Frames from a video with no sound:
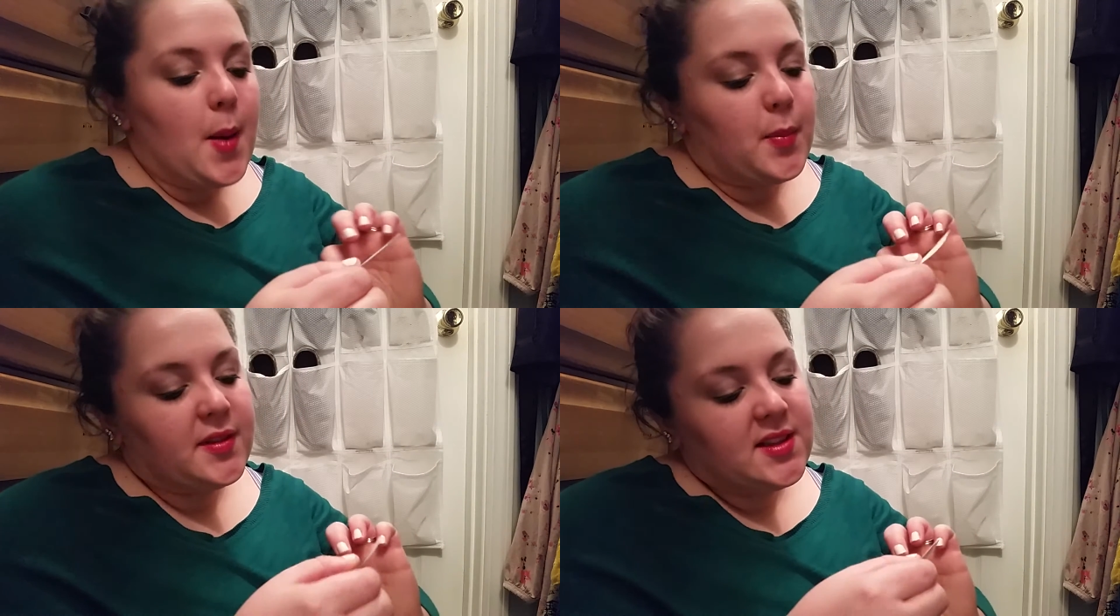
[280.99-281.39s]

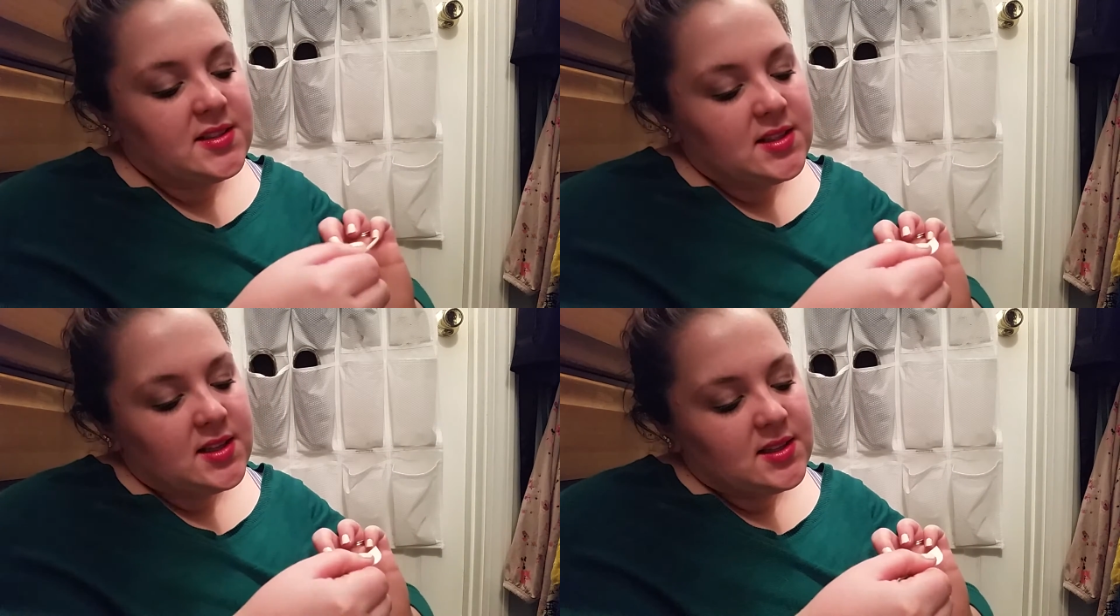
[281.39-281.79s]
but
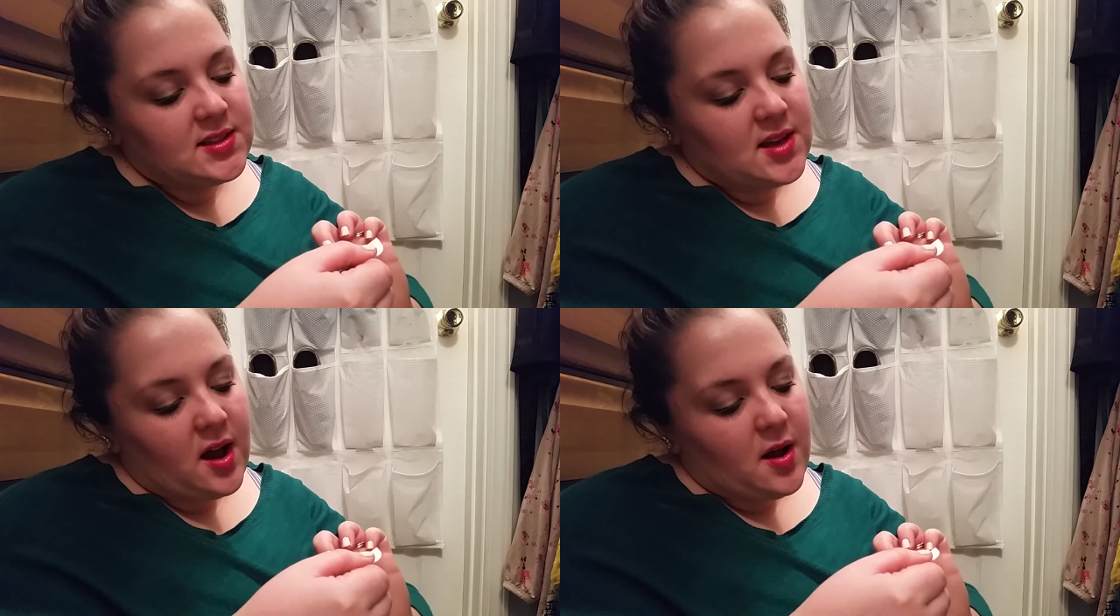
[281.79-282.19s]
this is
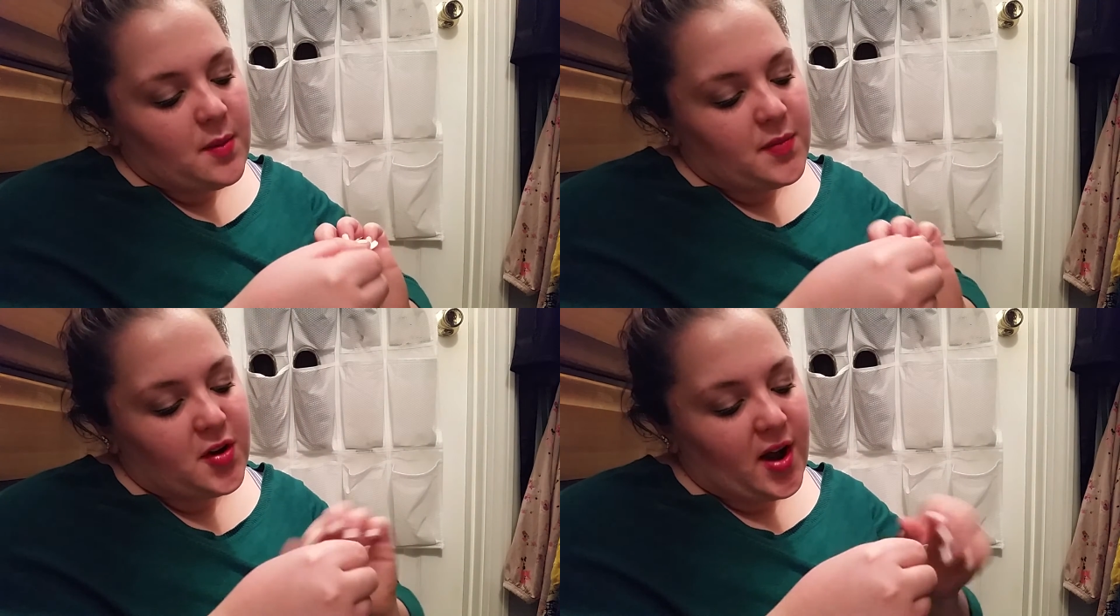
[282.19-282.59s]

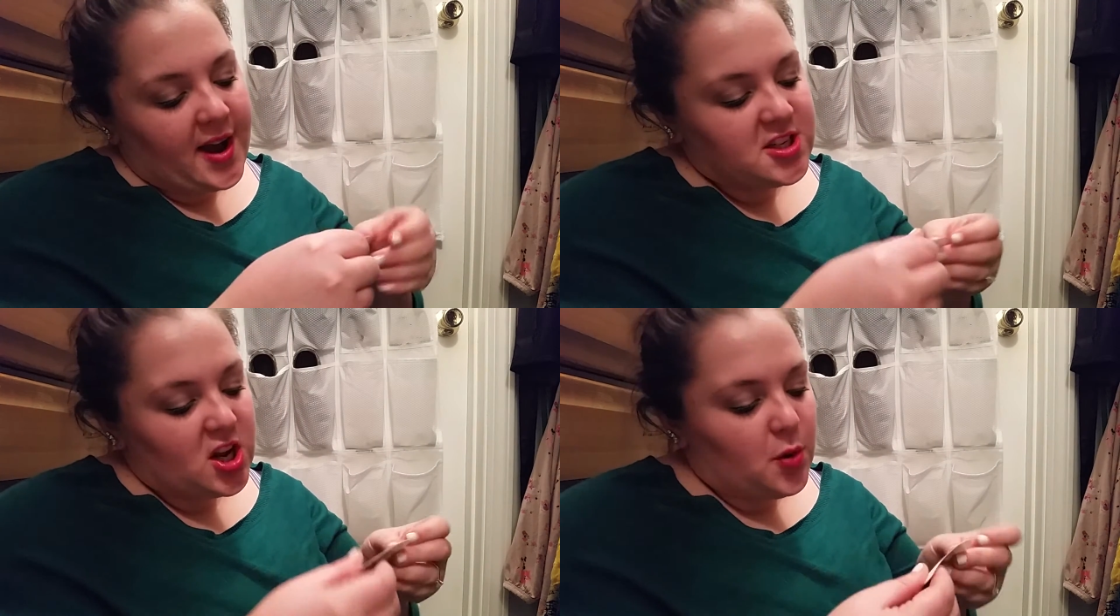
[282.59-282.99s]
their
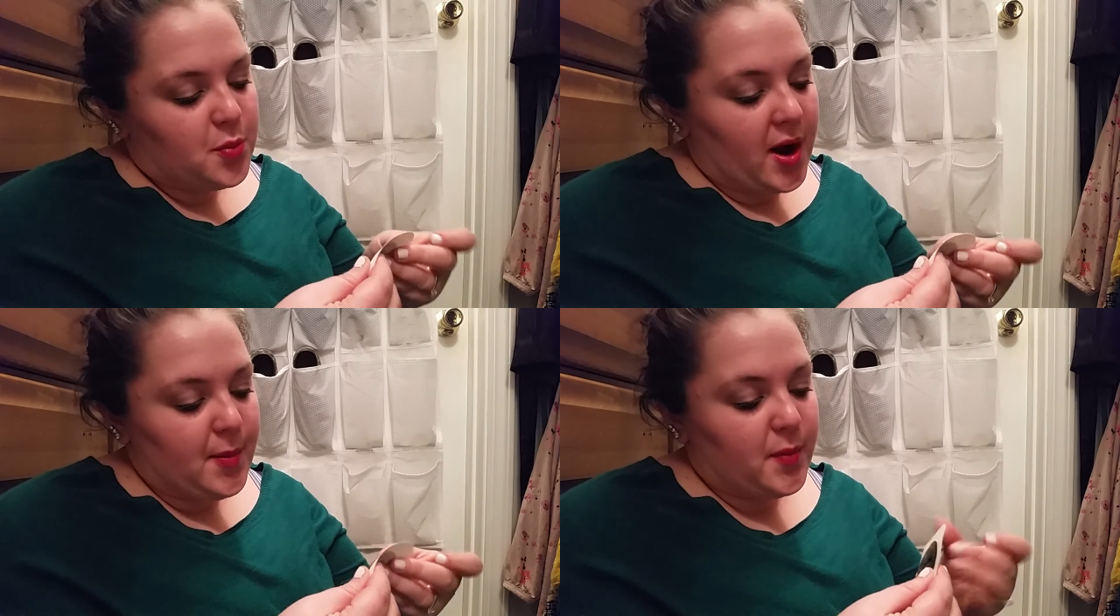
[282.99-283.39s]
eyeshadow
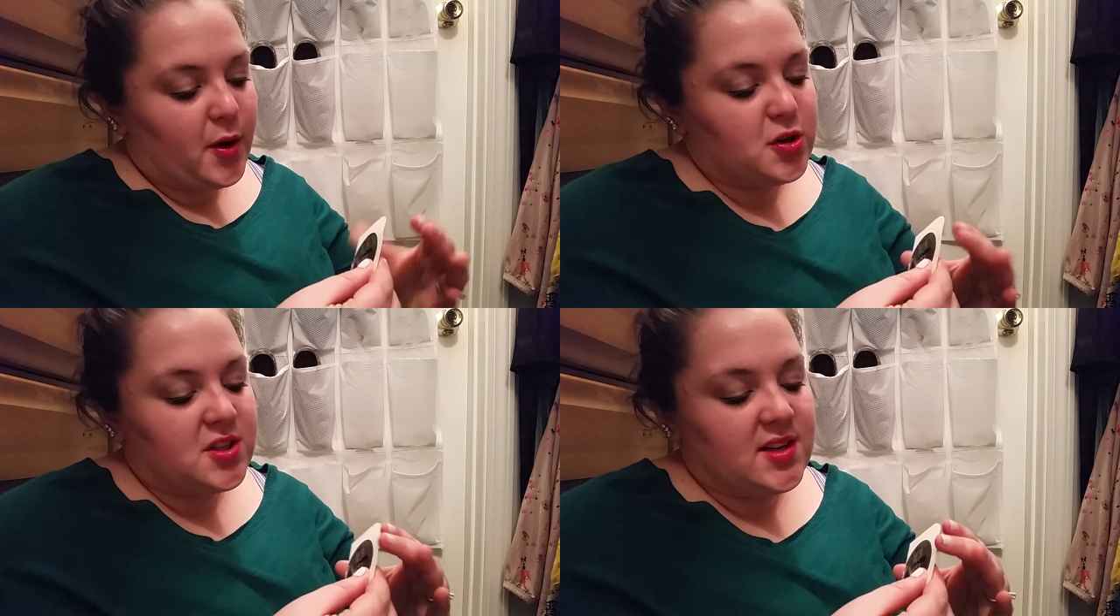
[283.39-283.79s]
primer
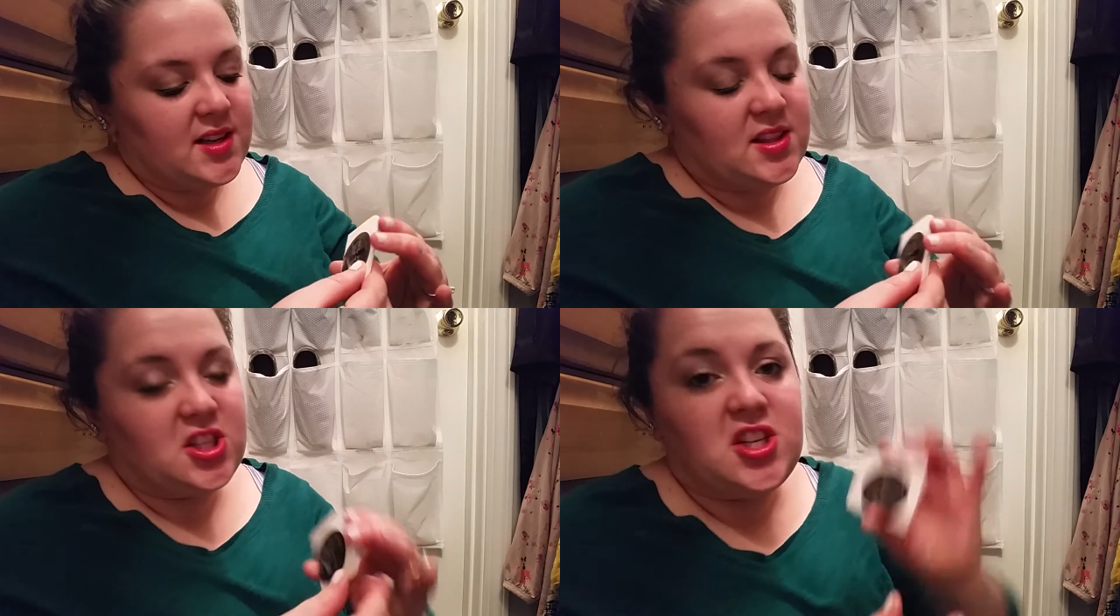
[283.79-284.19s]
potion
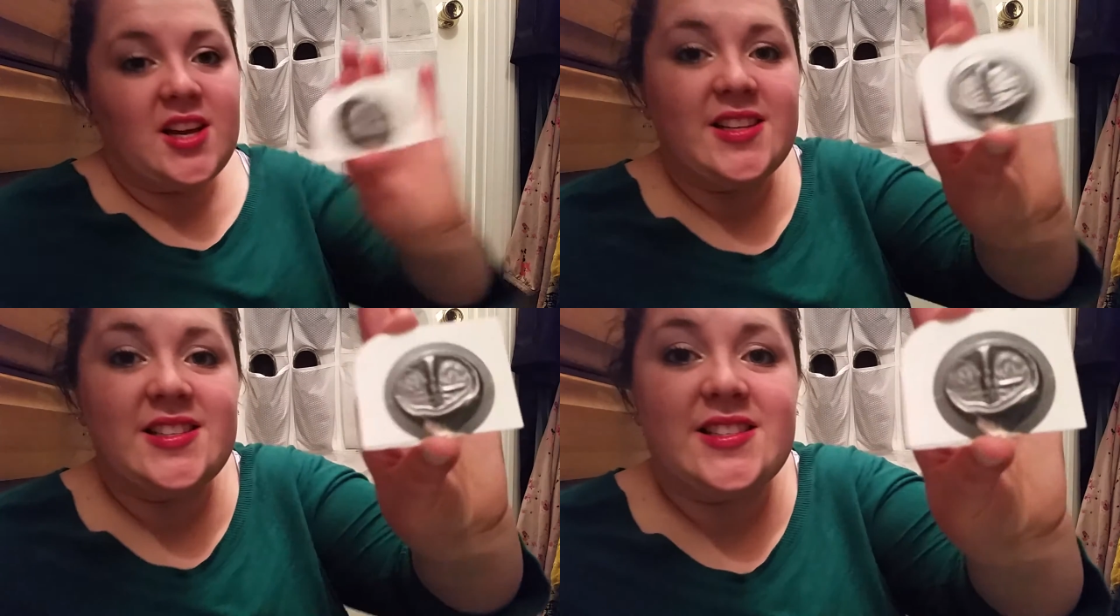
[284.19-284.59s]
in the
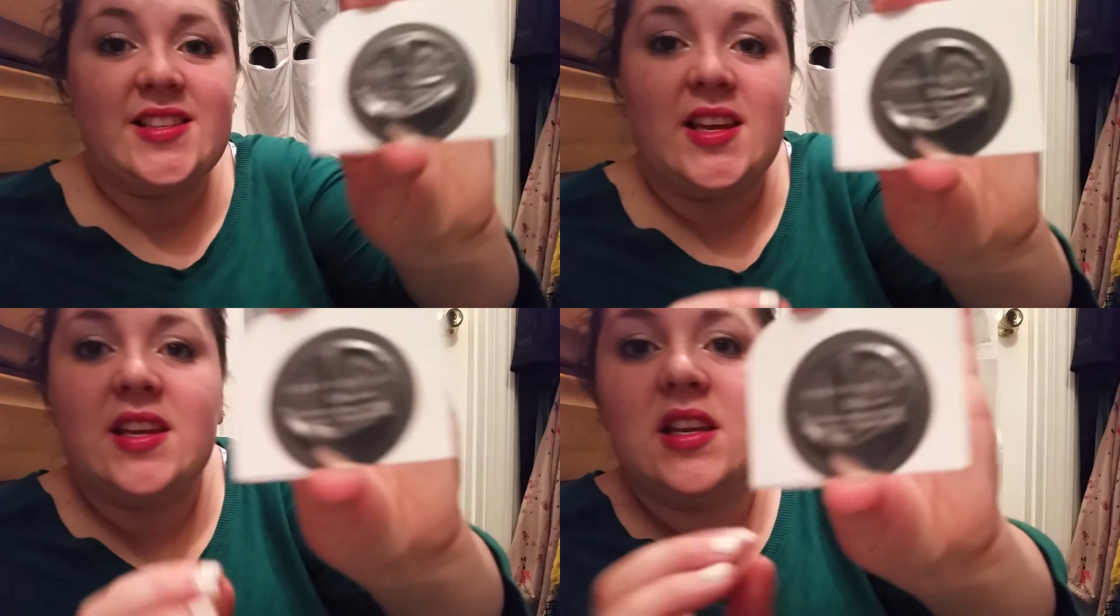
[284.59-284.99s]
shade
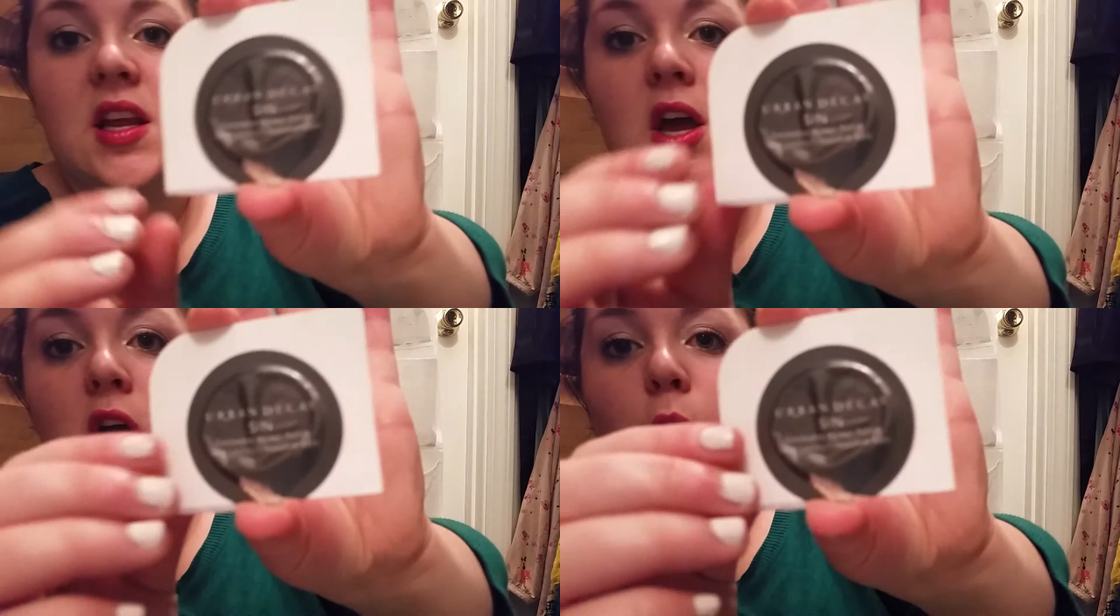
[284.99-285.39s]
Sin,
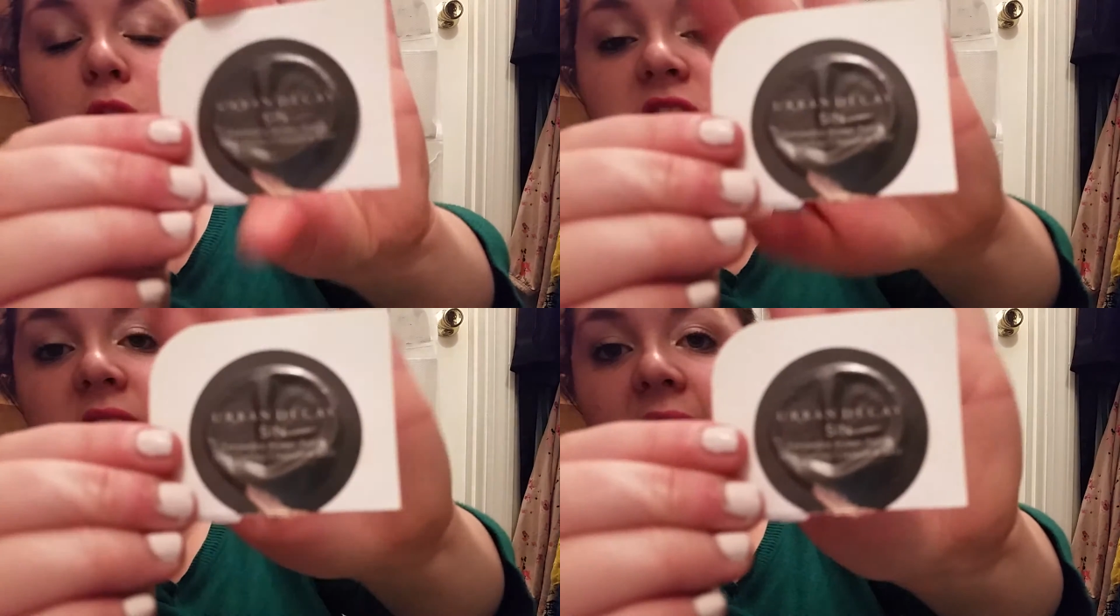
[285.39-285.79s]

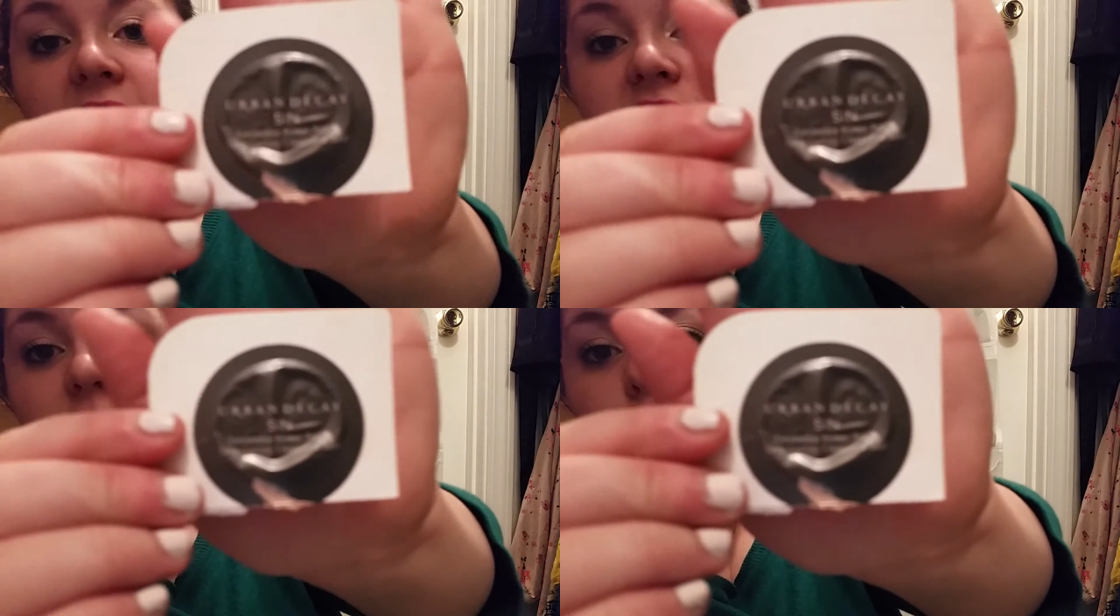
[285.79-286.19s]
which is
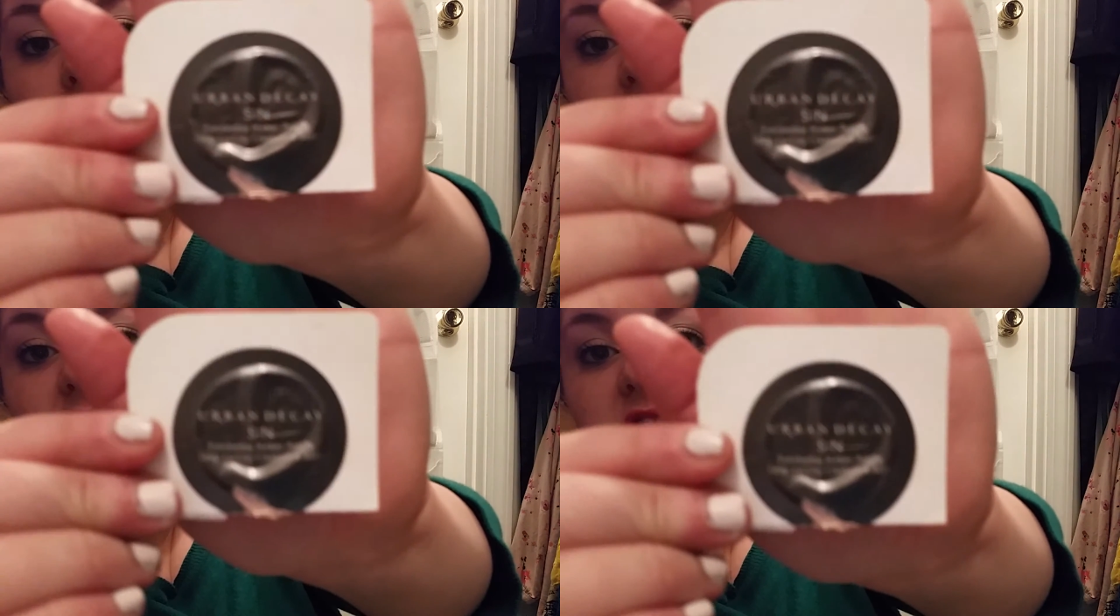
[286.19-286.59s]
actually one
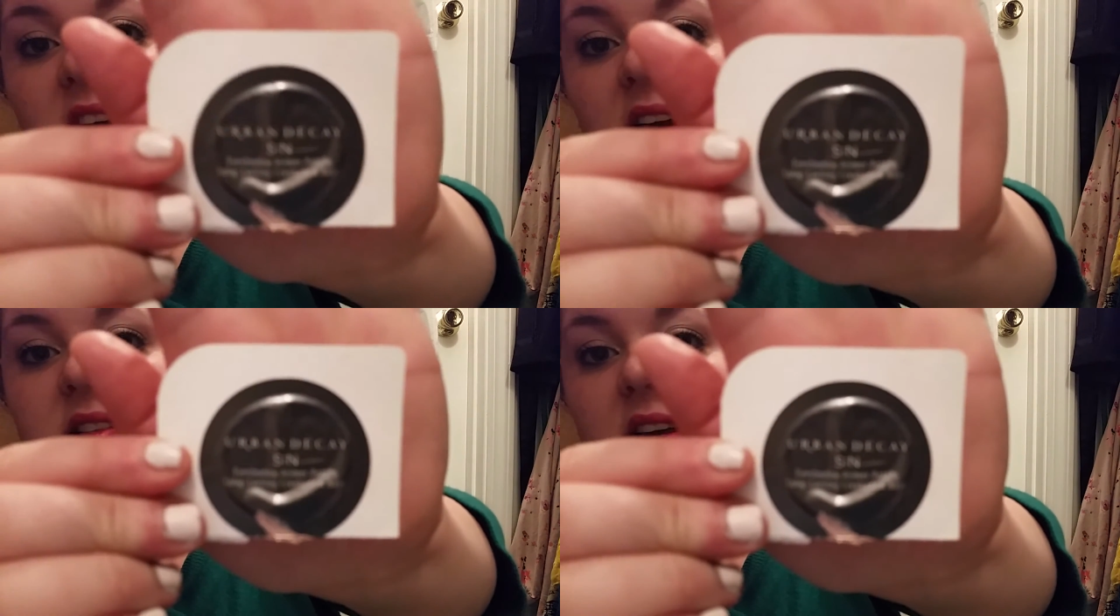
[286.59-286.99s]
of the shades